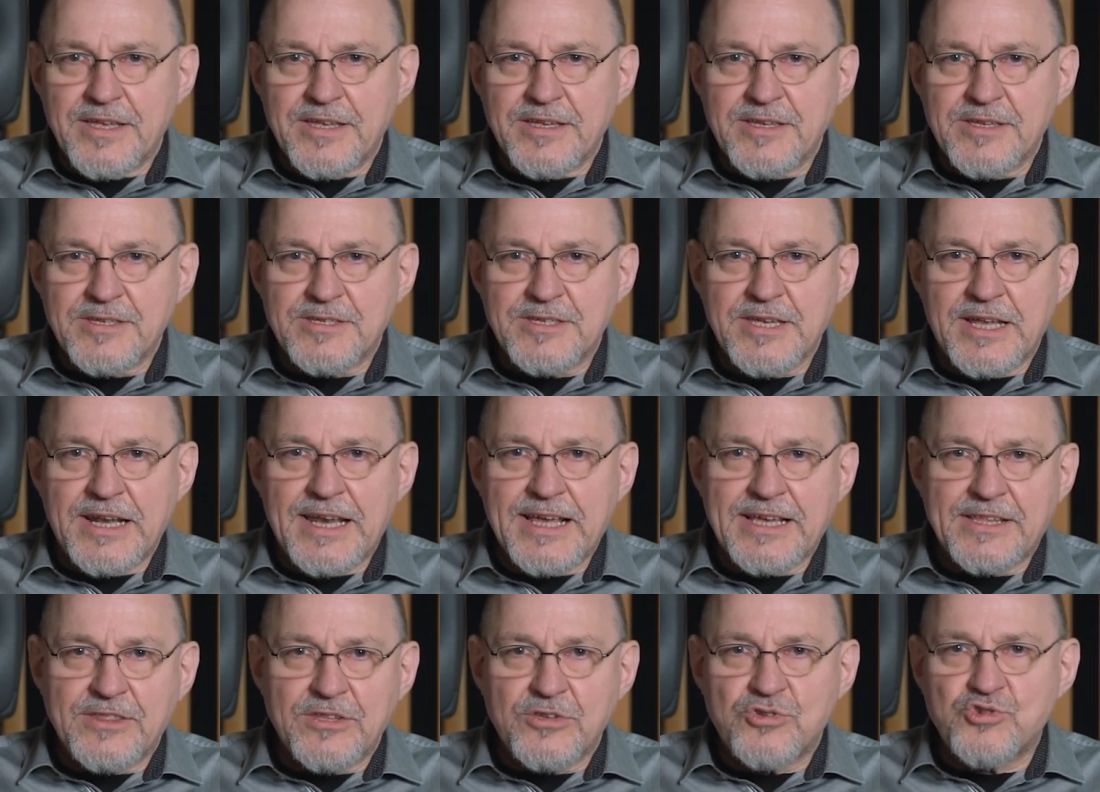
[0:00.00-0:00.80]

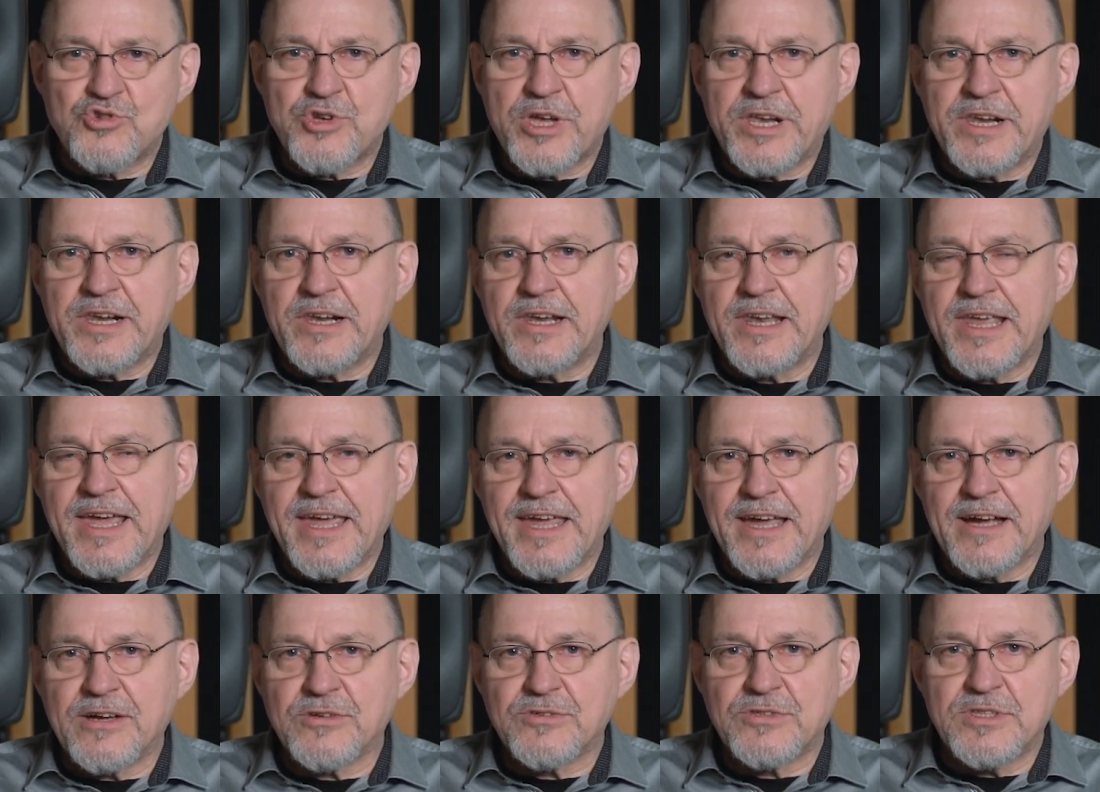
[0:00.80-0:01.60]
select the channel
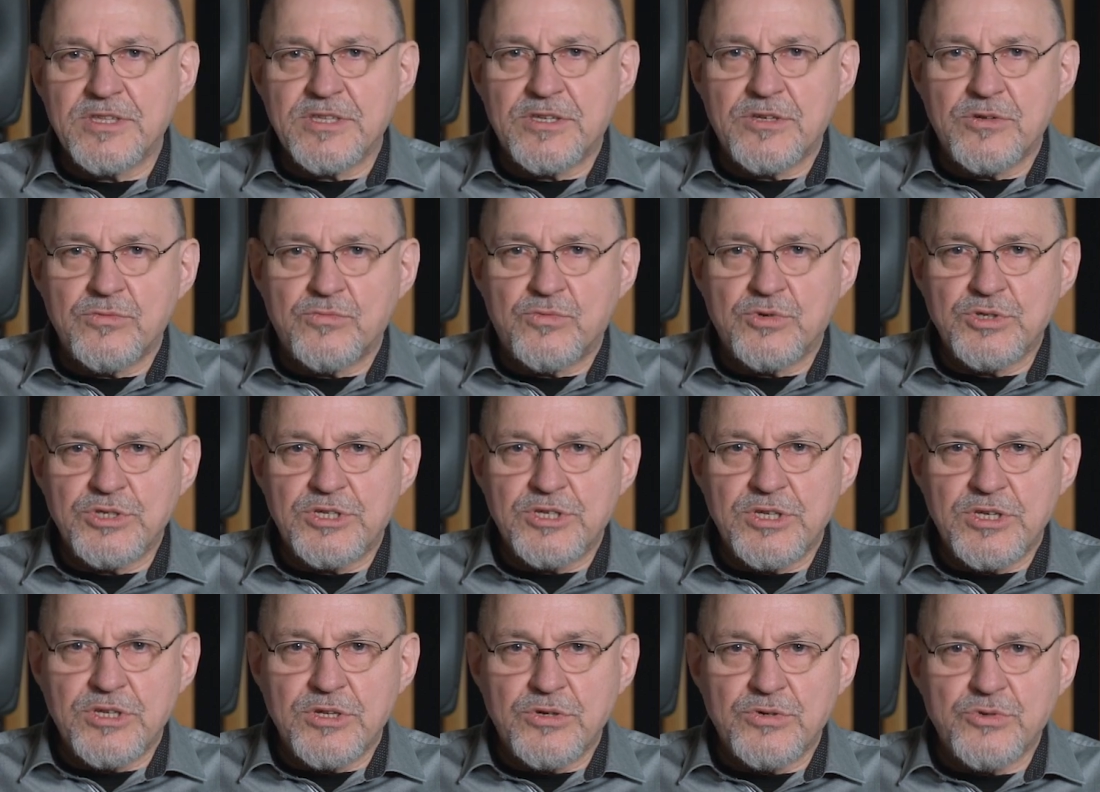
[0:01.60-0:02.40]
layout that you want
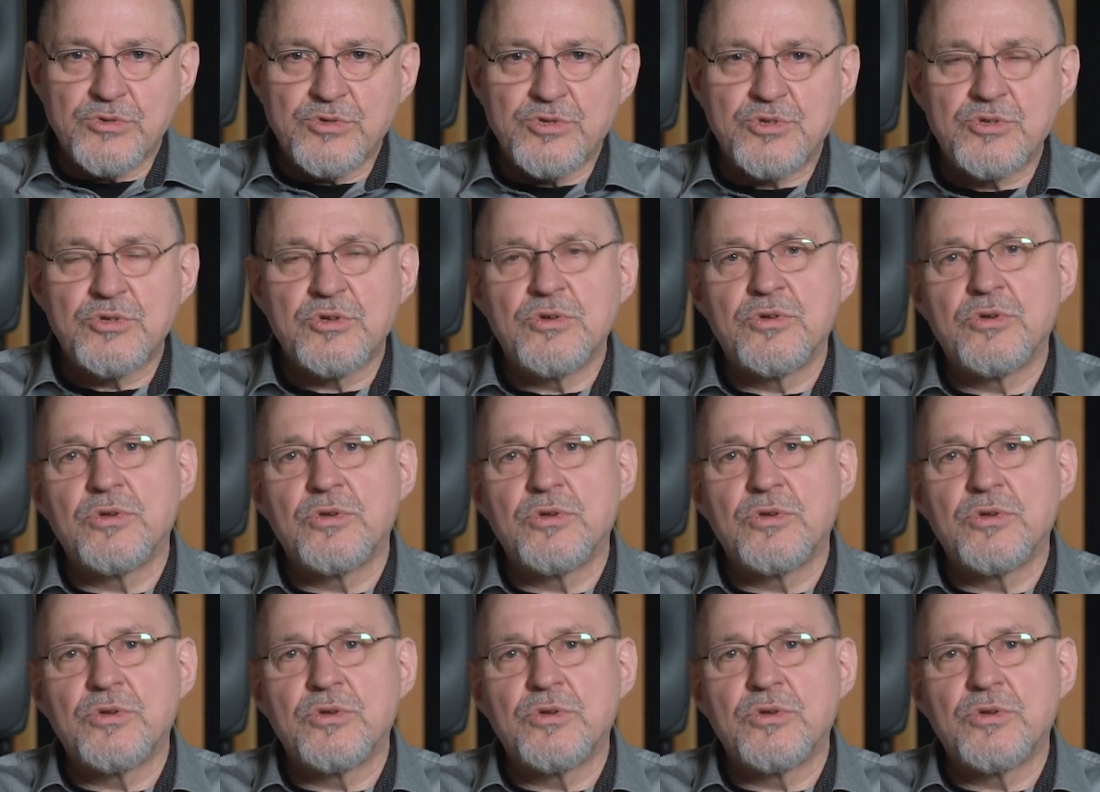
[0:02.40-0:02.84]
to use.